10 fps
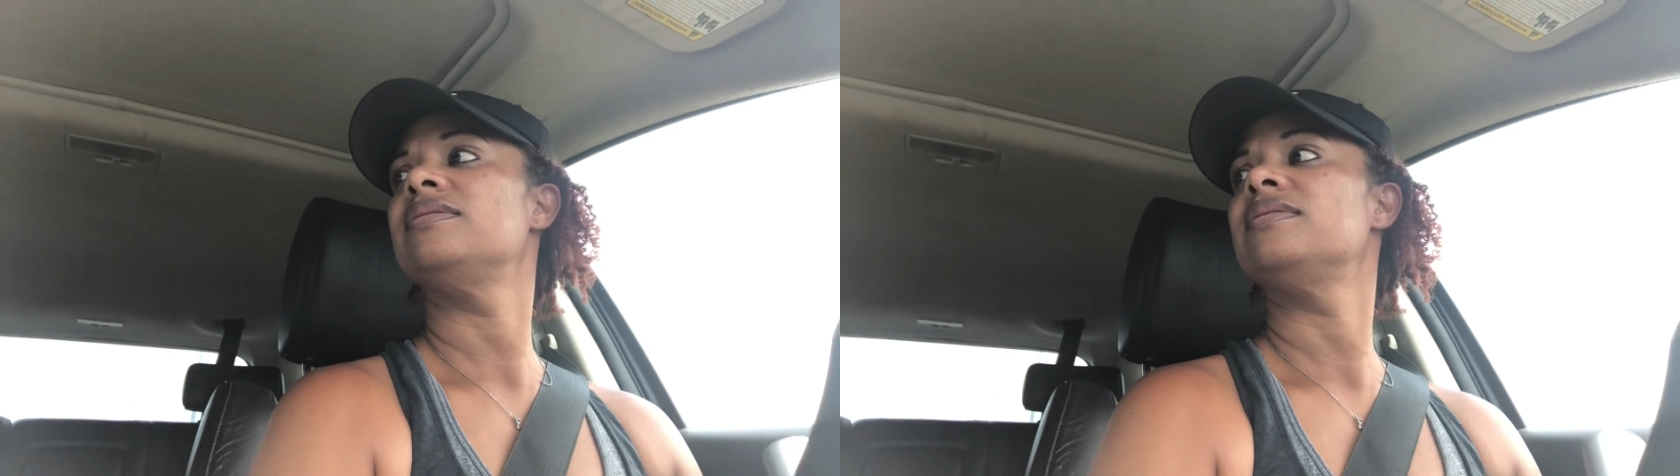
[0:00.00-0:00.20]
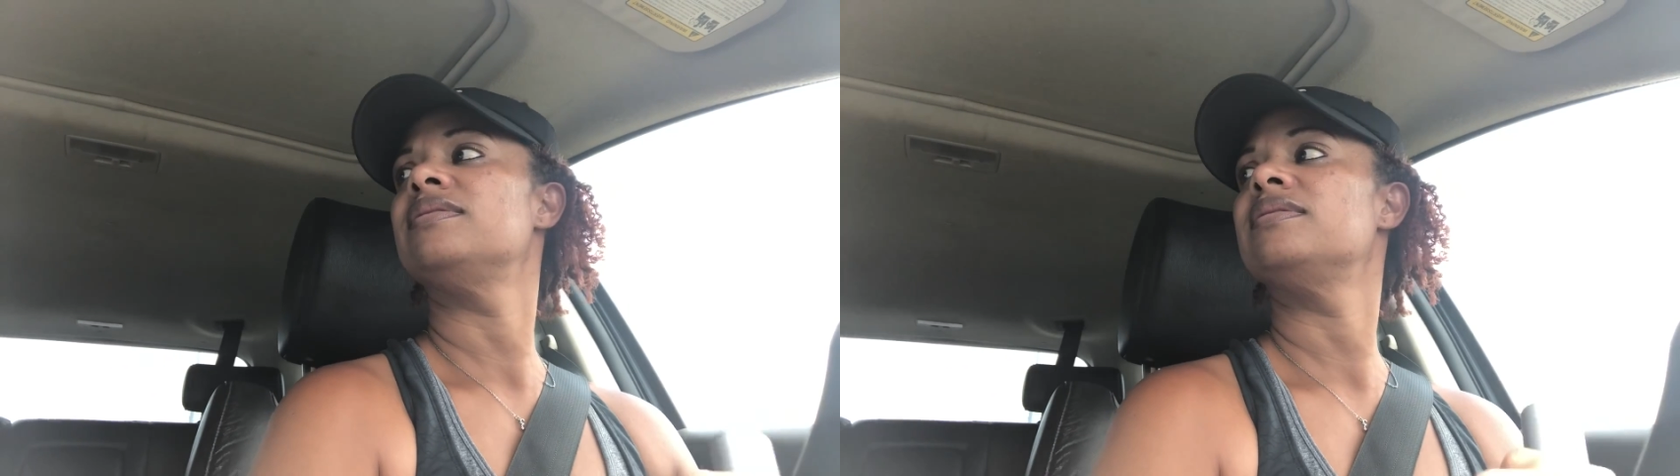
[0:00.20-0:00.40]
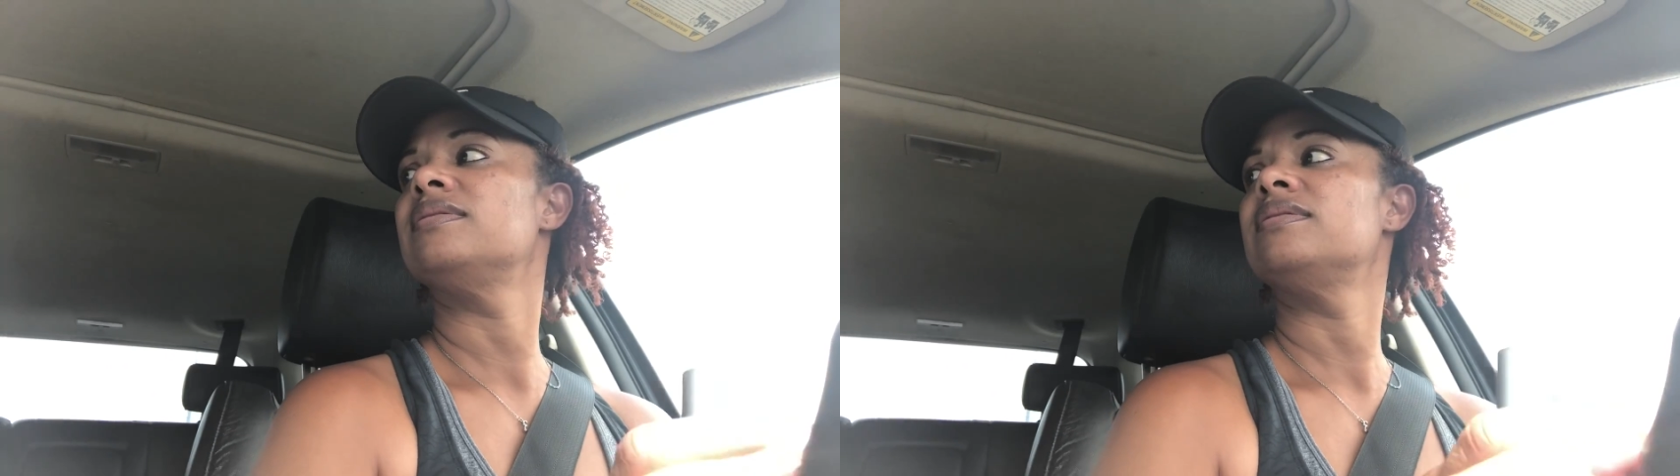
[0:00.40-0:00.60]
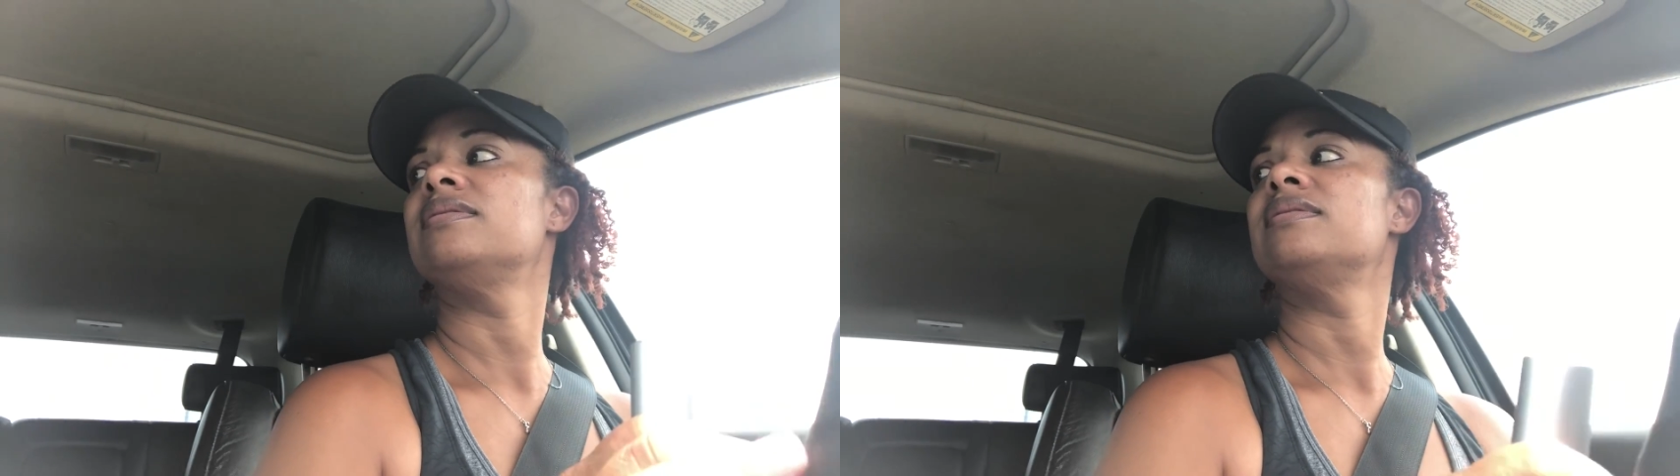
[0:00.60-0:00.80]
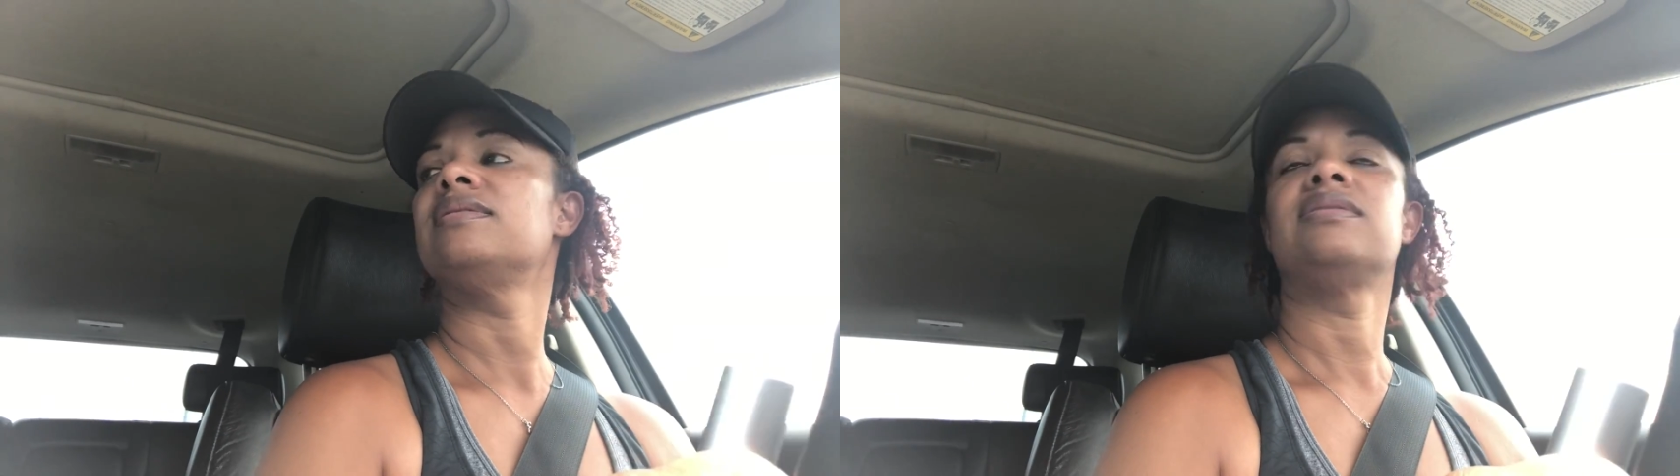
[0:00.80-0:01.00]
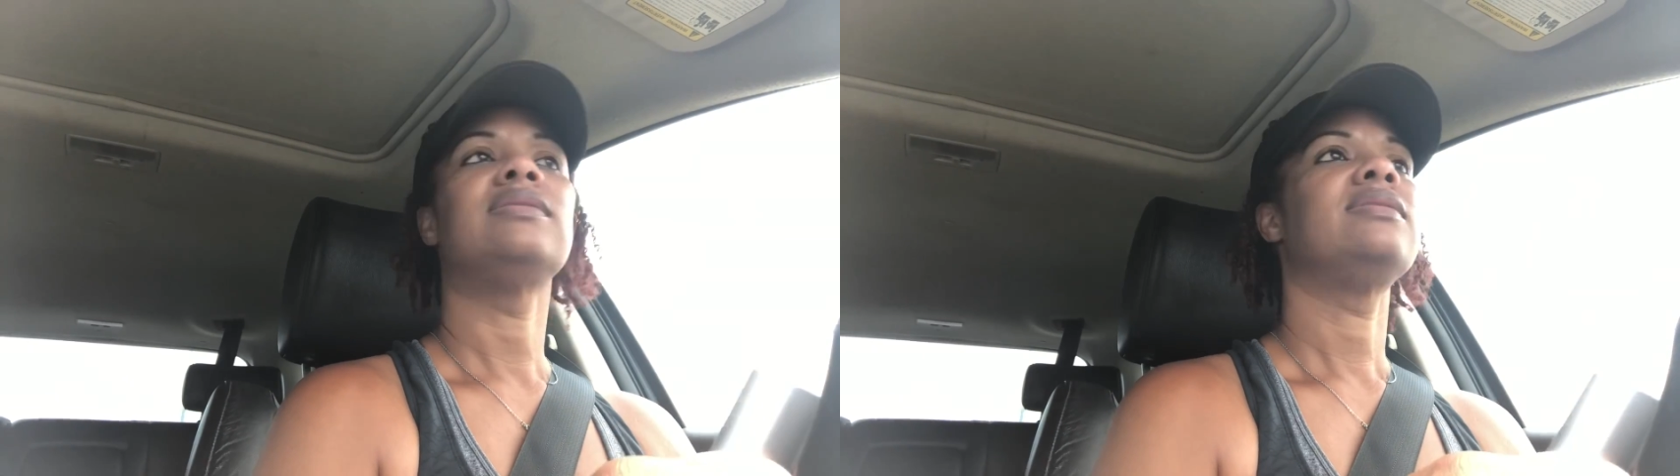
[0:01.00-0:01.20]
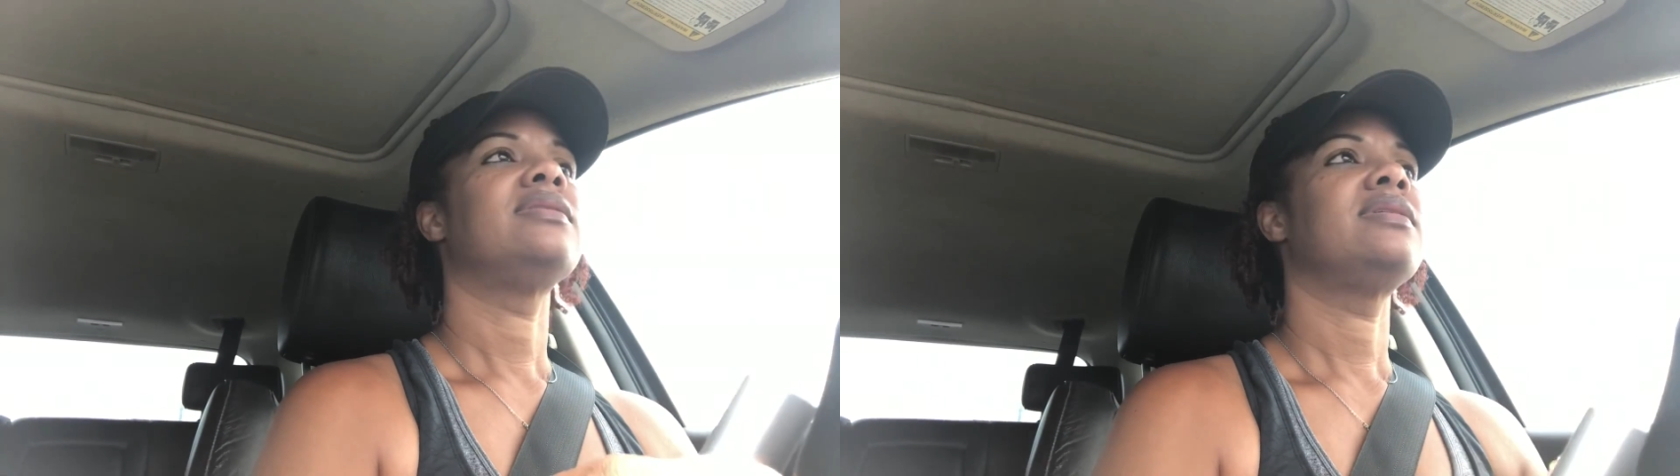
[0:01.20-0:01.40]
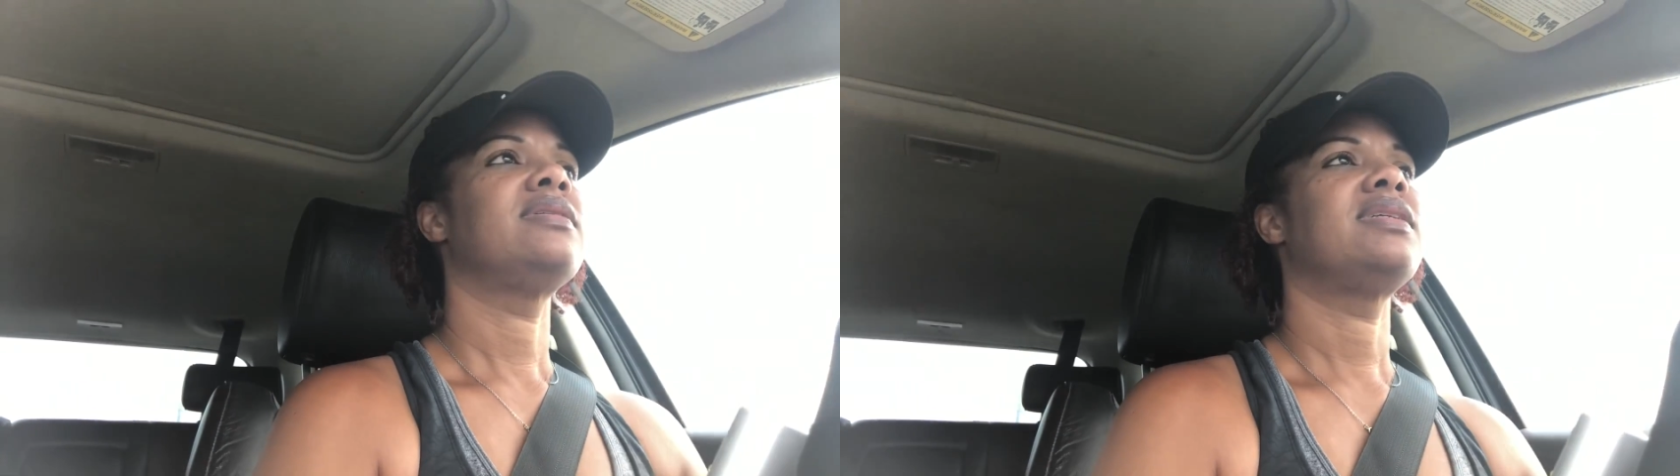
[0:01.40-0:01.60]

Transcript: Oh,